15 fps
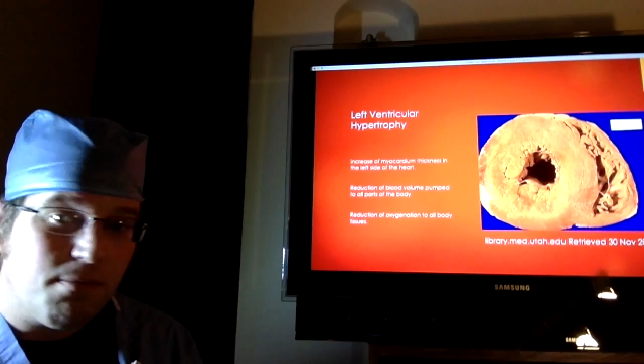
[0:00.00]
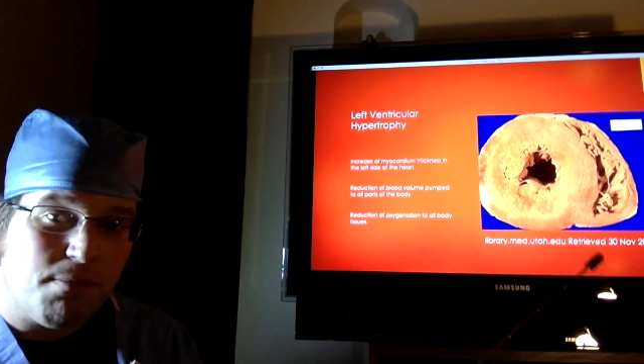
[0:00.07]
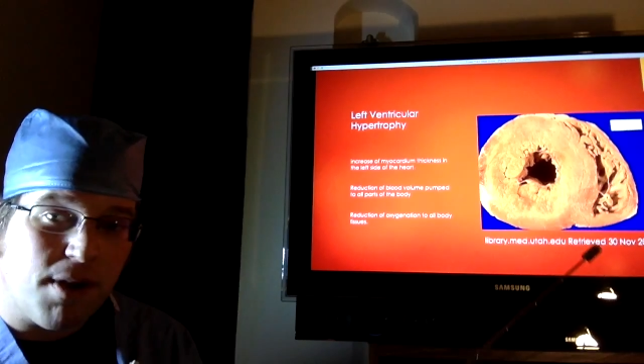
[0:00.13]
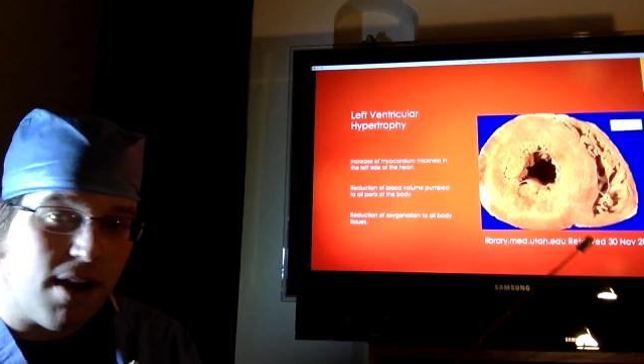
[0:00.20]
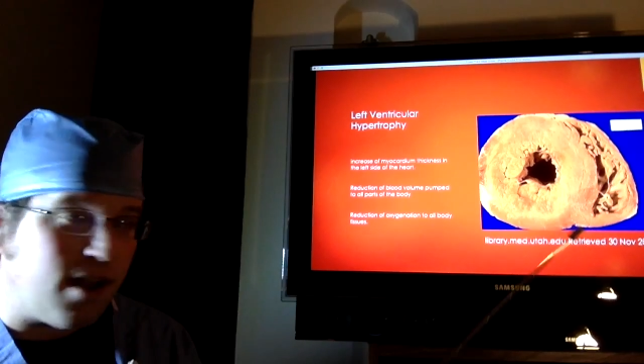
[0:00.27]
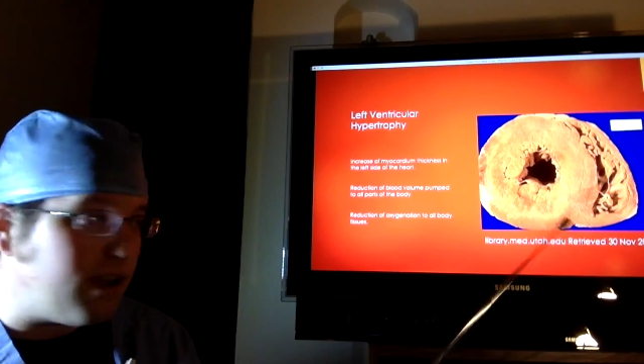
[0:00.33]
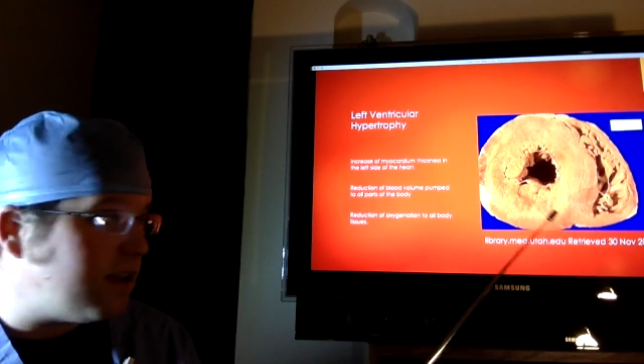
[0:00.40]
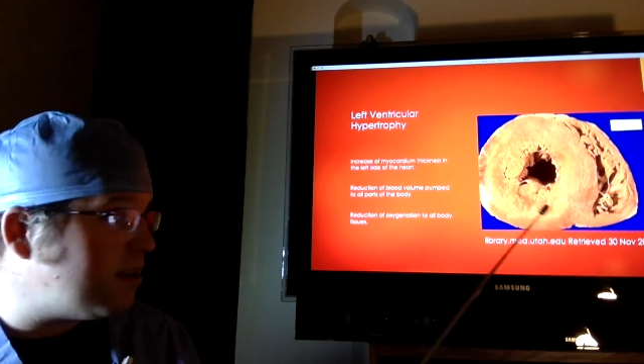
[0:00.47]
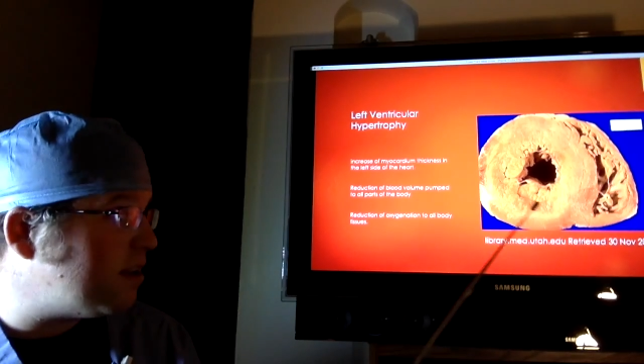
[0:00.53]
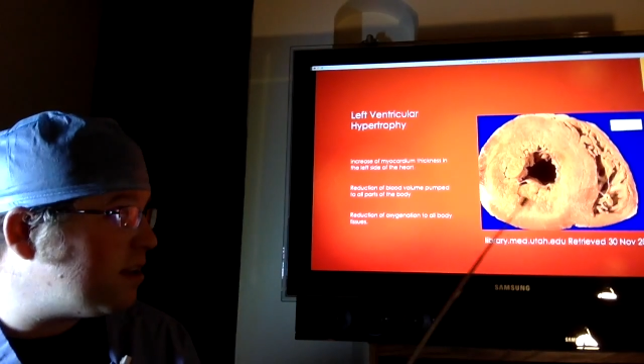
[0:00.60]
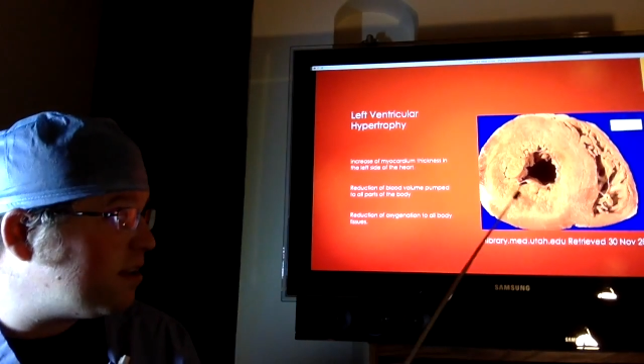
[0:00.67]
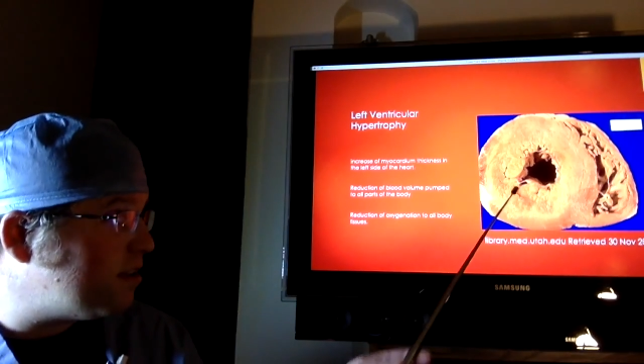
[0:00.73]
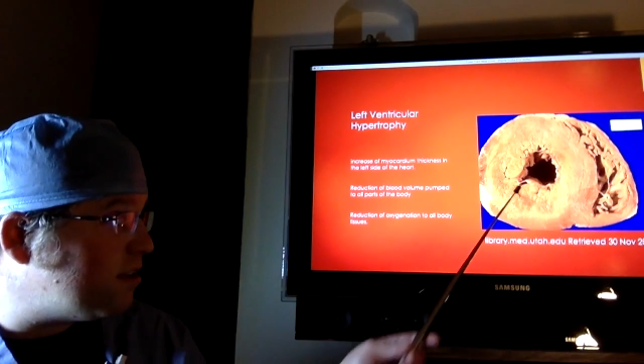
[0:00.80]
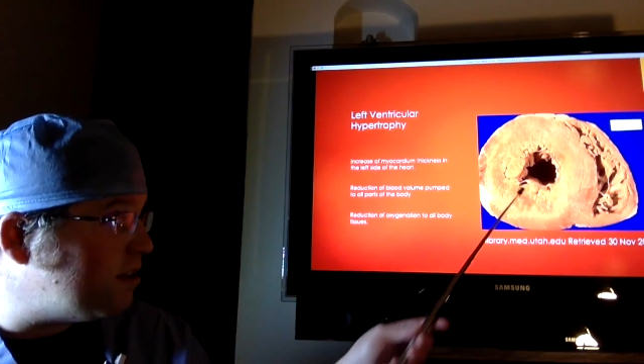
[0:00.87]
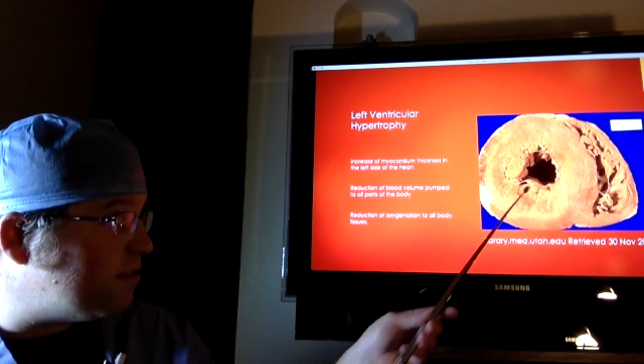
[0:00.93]
But
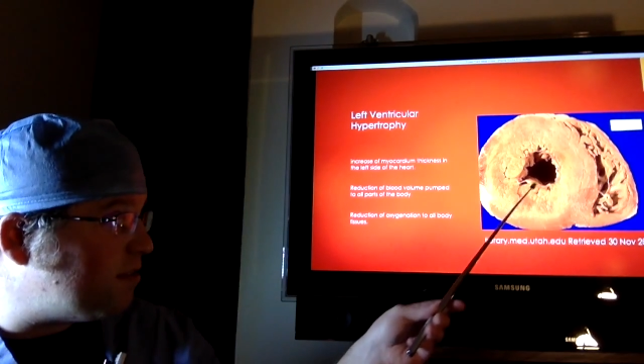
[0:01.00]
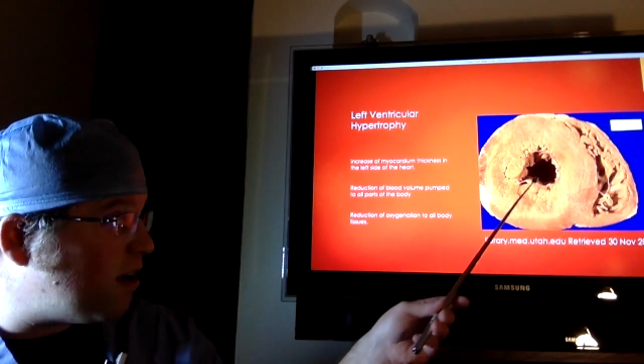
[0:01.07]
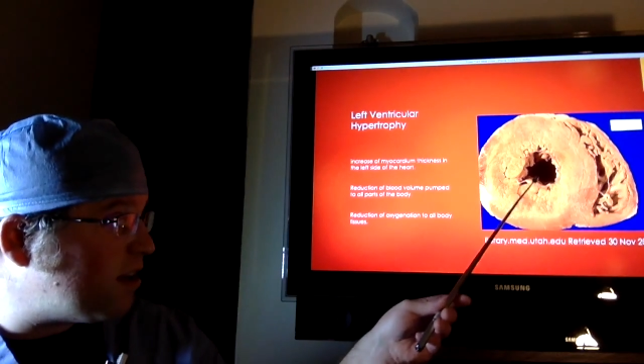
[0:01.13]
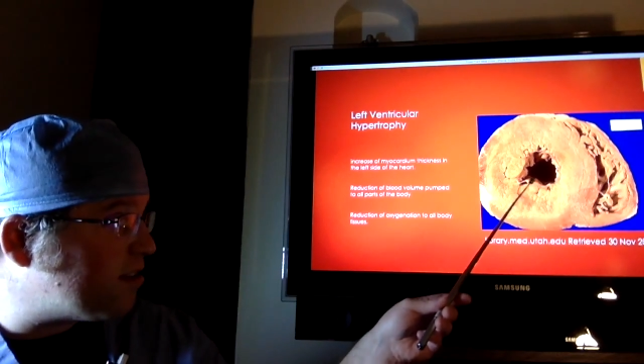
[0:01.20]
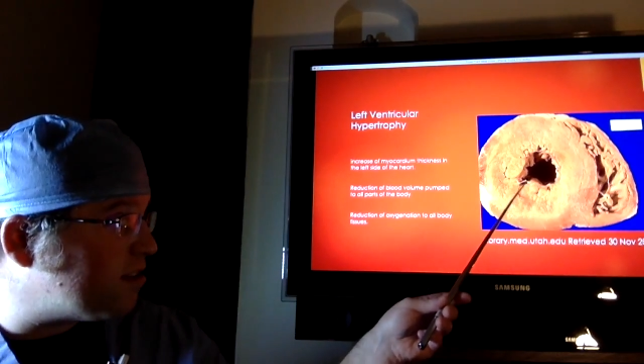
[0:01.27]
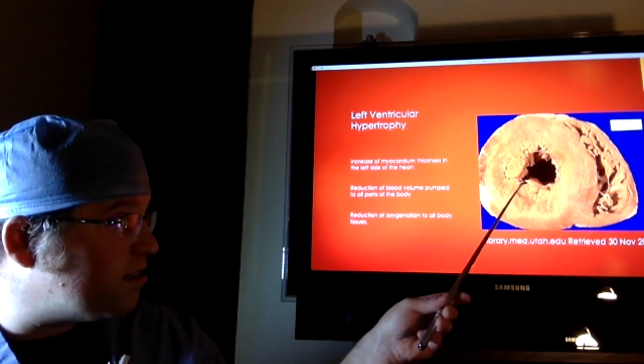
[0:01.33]
you've also